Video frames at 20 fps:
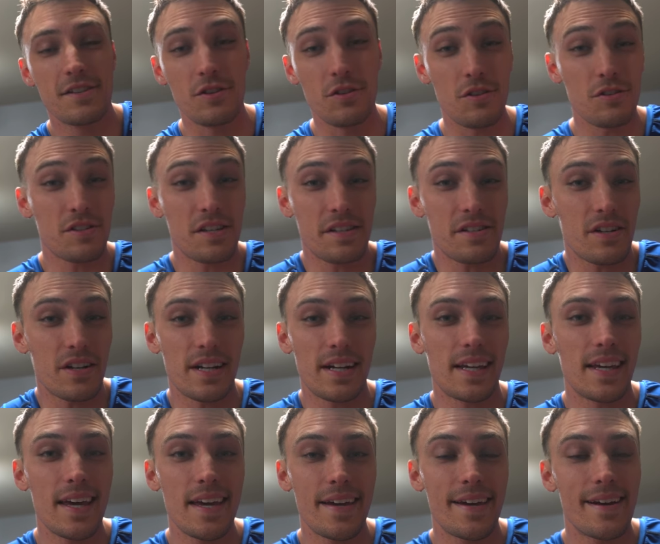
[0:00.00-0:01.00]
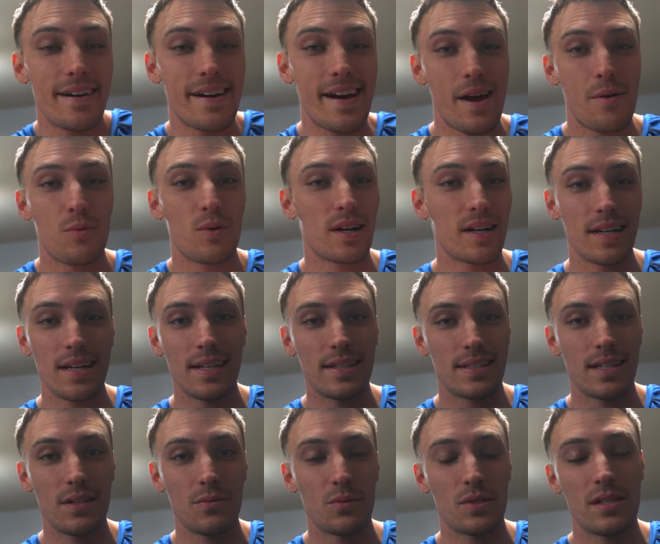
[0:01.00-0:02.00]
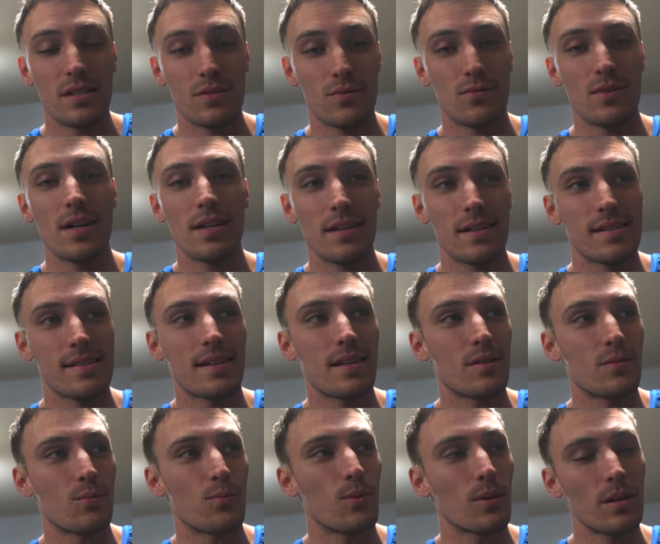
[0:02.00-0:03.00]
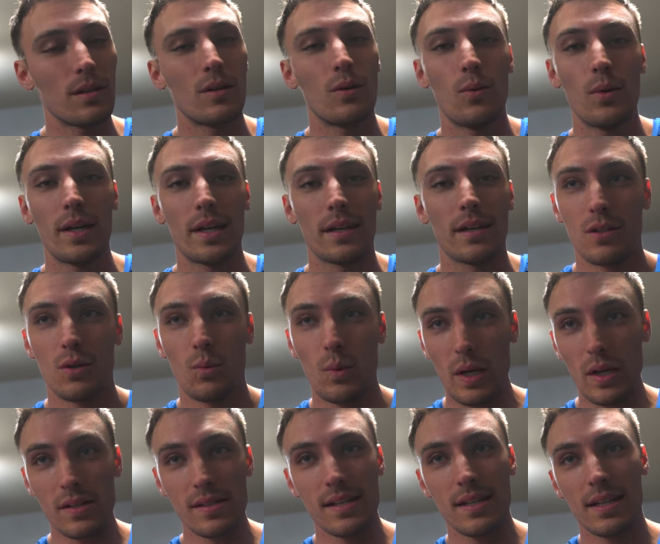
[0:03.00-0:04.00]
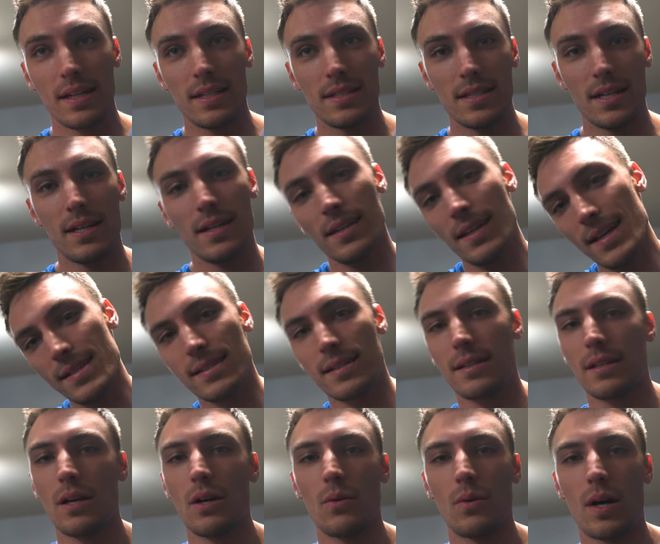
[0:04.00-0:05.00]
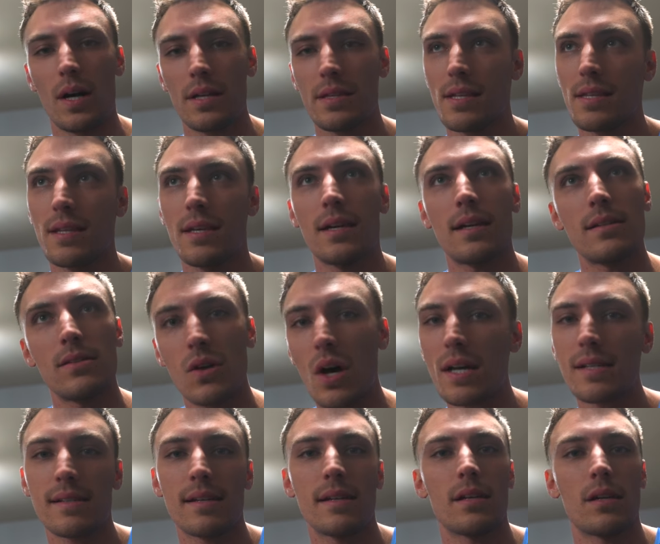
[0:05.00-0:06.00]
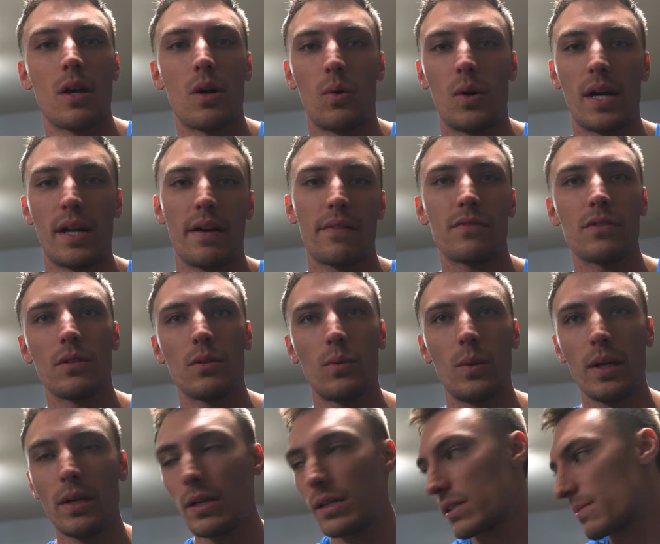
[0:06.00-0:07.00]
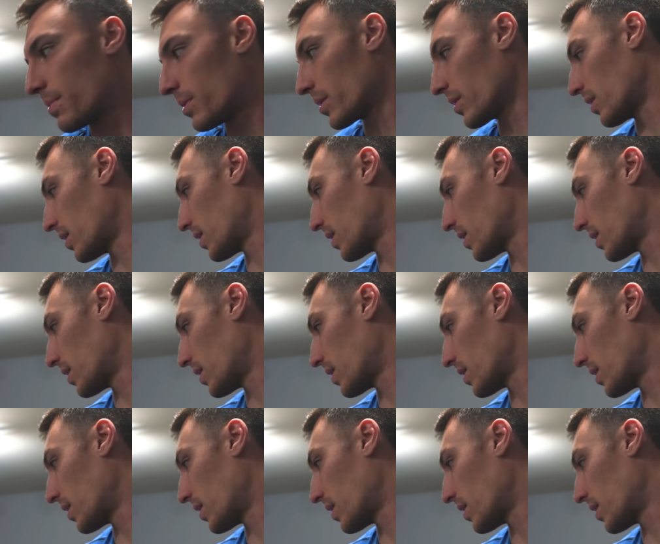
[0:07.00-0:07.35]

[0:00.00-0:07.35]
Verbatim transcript: So those things are gonna get here and we're gonna get done with this Ruckus like really quick. The wheel's gonna get done and that's gonna go on. Then the exhaust can go on after the wheel gets put